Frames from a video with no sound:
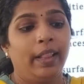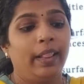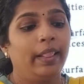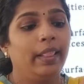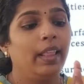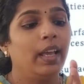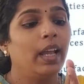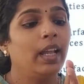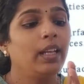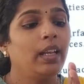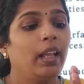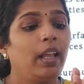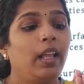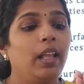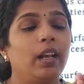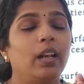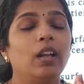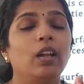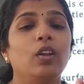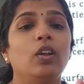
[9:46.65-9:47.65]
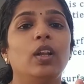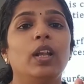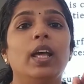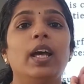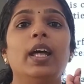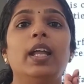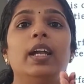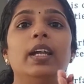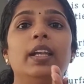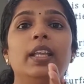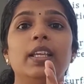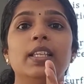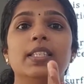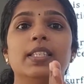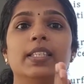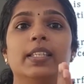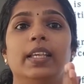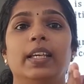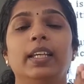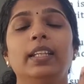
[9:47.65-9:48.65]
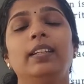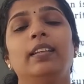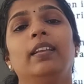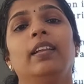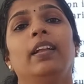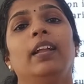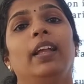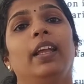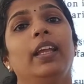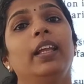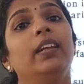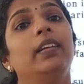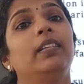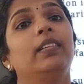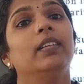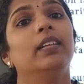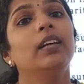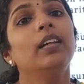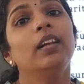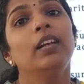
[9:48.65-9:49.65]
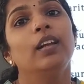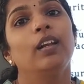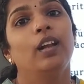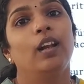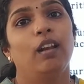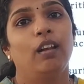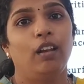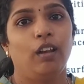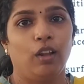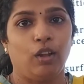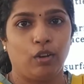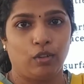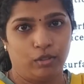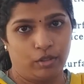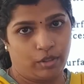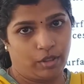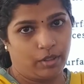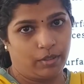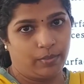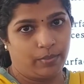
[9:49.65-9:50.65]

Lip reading: that irregularities get interlocked.